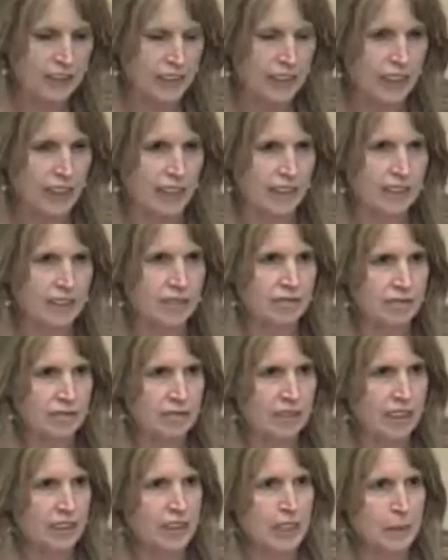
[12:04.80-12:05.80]
Again,
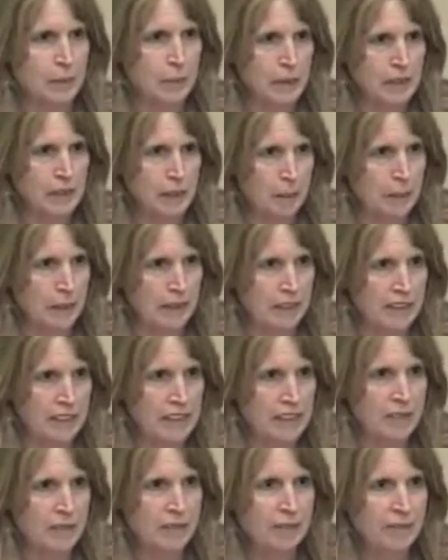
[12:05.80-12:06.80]
our deepest
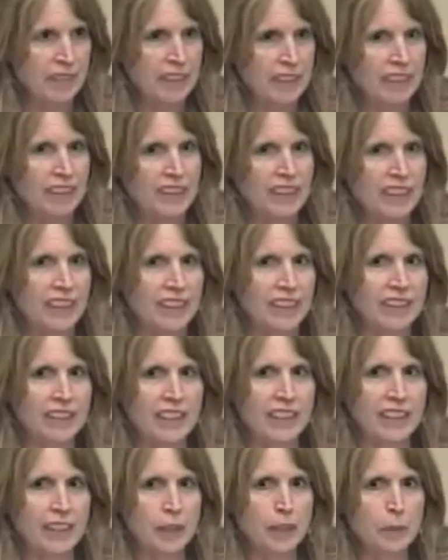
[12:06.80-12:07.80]
sympathies. And
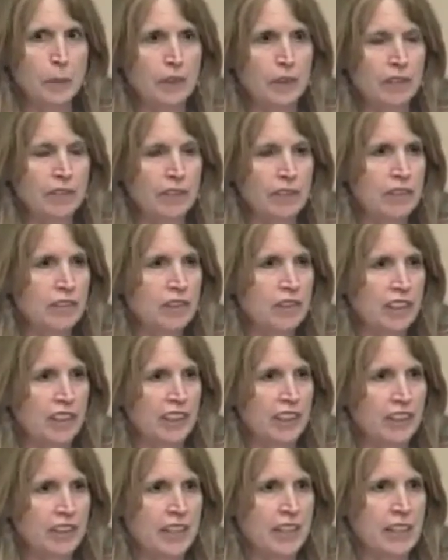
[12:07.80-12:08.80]
thank you both for
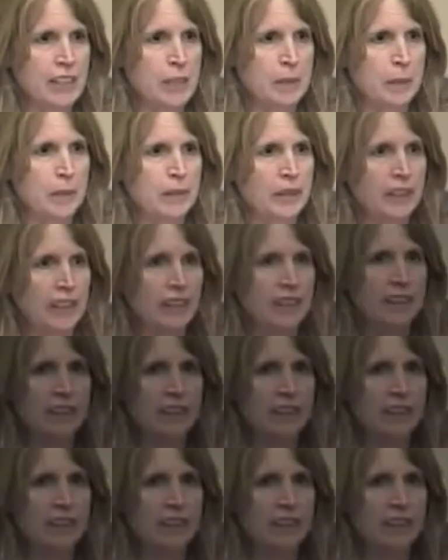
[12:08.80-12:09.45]
sharing your testimony.